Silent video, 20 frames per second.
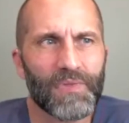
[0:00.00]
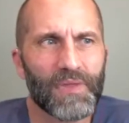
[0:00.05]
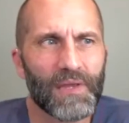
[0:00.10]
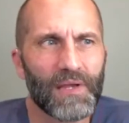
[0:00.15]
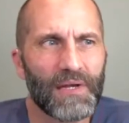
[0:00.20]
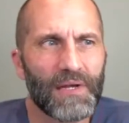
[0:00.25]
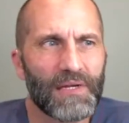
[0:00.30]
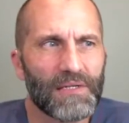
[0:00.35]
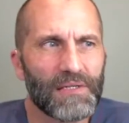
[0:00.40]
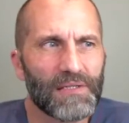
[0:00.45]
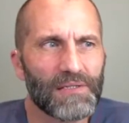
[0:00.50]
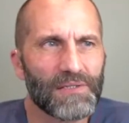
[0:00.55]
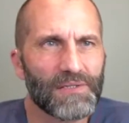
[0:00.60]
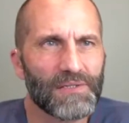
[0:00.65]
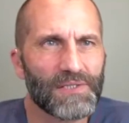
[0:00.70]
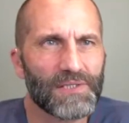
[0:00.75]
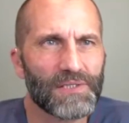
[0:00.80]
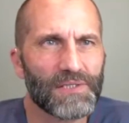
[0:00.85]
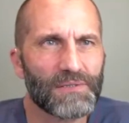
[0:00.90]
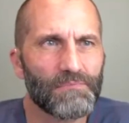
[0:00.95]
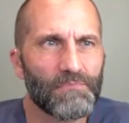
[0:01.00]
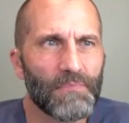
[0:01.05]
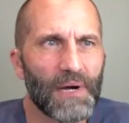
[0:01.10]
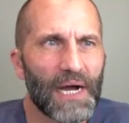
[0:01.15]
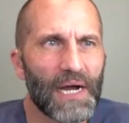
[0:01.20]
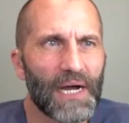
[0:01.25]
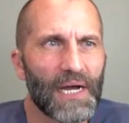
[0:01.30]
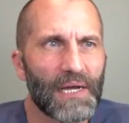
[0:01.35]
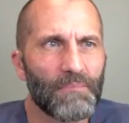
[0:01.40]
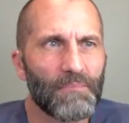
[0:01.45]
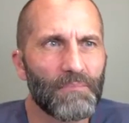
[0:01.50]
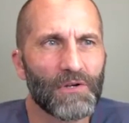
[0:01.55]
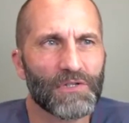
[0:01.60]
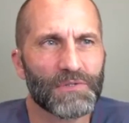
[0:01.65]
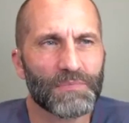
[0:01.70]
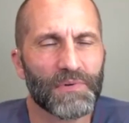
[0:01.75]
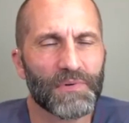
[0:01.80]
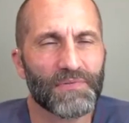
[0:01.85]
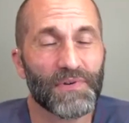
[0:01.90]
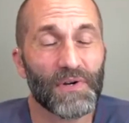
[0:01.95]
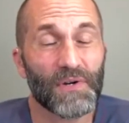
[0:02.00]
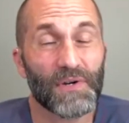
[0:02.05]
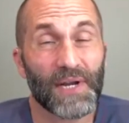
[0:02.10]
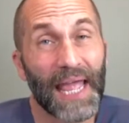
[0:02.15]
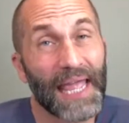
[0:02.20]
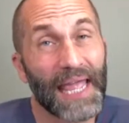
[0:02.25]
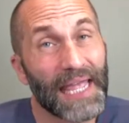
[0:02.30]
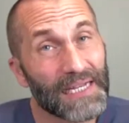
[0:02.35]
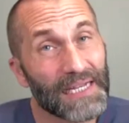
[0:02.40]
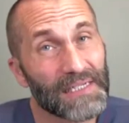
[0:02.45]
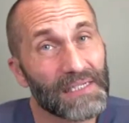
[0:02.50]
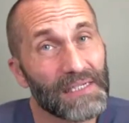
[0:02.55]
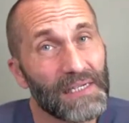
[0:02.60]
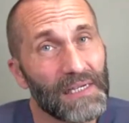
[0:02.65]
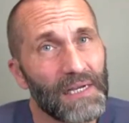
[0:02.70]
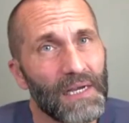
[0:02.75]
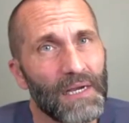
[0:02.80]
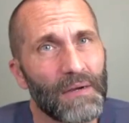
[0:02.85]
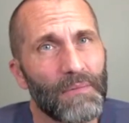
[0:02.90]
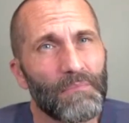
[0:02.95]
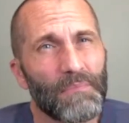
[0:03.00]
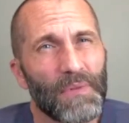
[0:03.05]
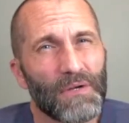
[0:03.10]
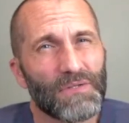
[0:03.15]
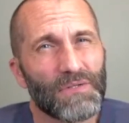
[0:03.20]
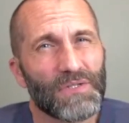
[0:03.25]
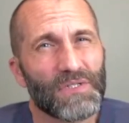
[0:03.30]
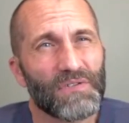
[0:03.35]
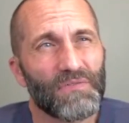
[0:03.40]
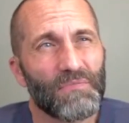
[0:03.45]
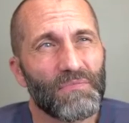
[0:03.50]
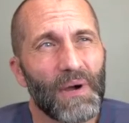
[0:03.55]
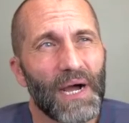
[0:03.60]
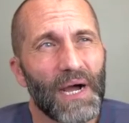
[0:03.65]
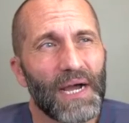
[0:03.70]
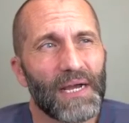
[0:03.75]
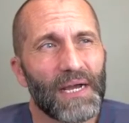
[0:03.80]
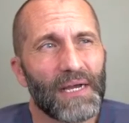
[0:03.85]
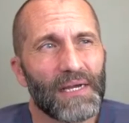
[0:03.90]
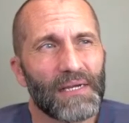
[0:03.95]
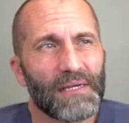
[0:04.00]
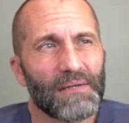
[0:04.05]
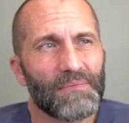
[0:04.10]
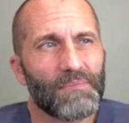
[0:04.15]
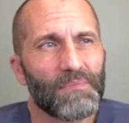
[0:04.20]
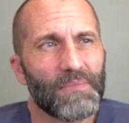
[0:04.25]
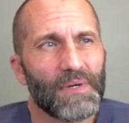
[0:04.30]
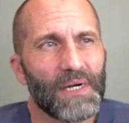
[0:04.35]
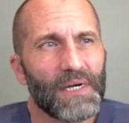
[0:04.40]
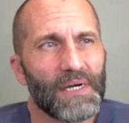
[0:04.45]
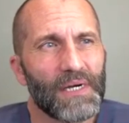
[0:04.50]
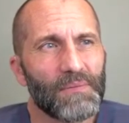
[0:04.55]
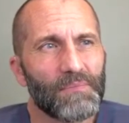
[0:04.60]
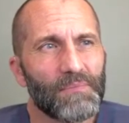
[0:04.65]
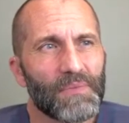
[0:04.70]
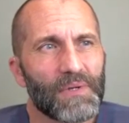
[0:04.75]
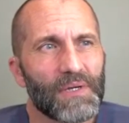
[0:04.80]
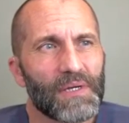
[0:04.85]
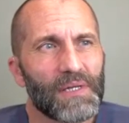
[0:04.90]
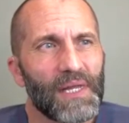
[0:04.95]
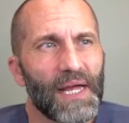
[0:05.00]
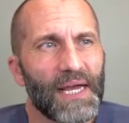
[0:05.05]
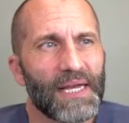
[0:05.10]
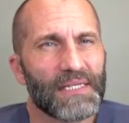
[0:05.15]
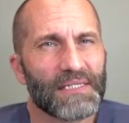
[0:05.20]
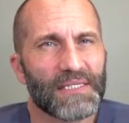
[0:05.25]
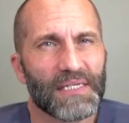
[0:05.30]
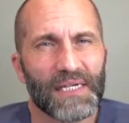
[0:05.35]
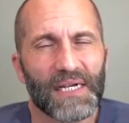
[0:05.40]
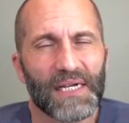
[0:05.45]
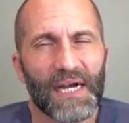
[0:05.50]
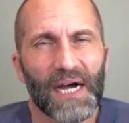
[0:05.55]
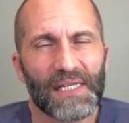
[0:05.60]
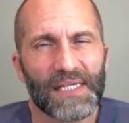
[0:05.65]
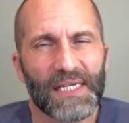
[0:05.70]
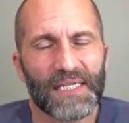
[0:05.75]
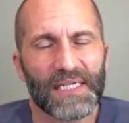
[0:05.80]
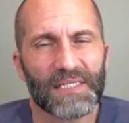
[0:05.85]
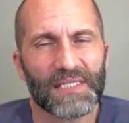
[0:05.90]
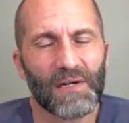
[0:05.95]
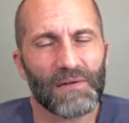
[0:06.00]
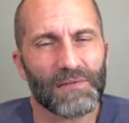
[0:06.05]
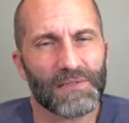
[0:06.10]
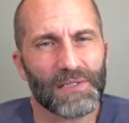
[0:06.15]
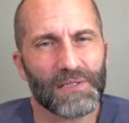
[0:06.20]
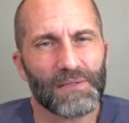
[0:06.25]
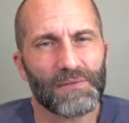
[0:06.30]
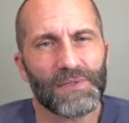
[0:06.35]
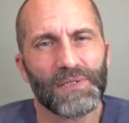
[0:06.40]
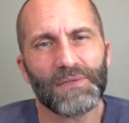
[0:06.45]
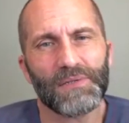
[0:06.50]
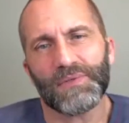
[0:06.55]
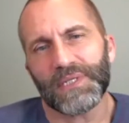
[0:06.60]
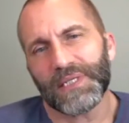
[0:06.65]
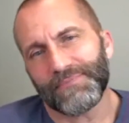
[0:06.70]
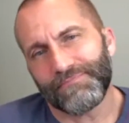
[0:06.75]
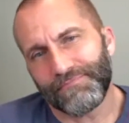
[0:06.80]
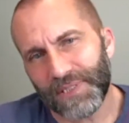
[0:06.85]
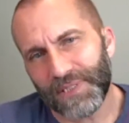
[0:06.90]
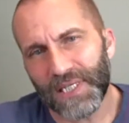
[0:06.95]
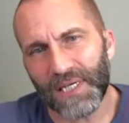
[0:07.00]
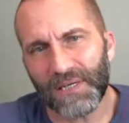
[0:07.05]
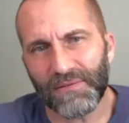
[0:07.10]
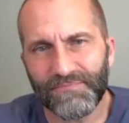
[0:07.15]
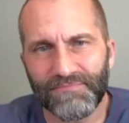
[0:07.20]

is my most preferred, and most of my clients and colleagues also use it. So